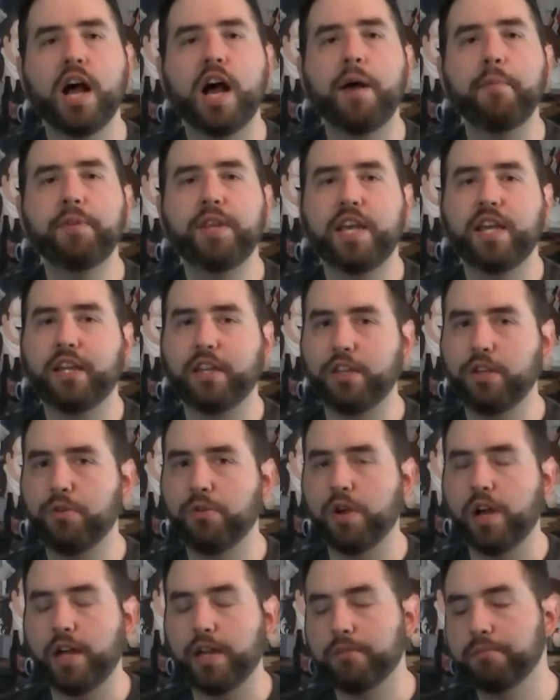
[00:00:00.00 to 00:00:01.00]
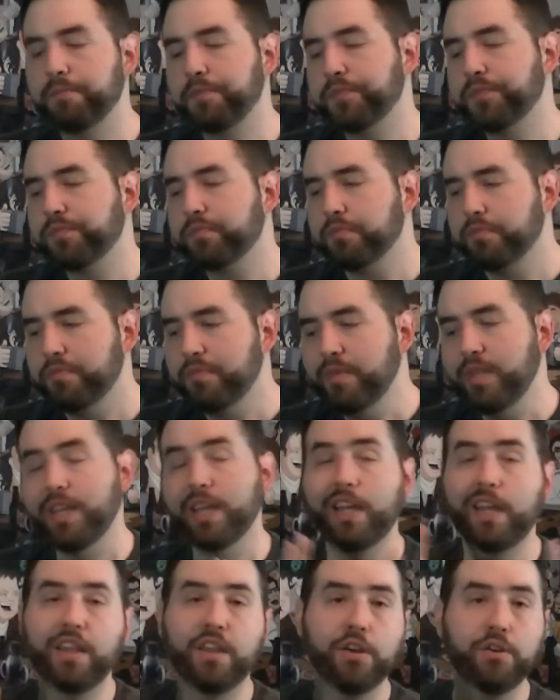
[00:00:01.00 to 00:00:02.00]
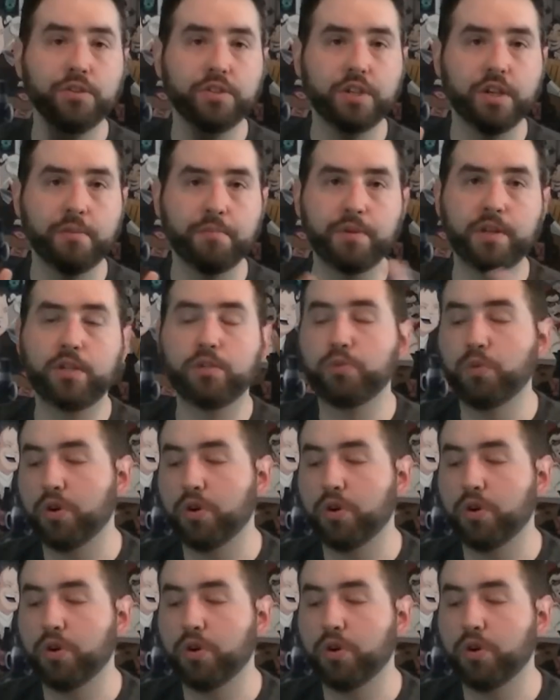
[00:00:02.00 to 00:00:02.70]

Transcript: I'm taking you on. And those companies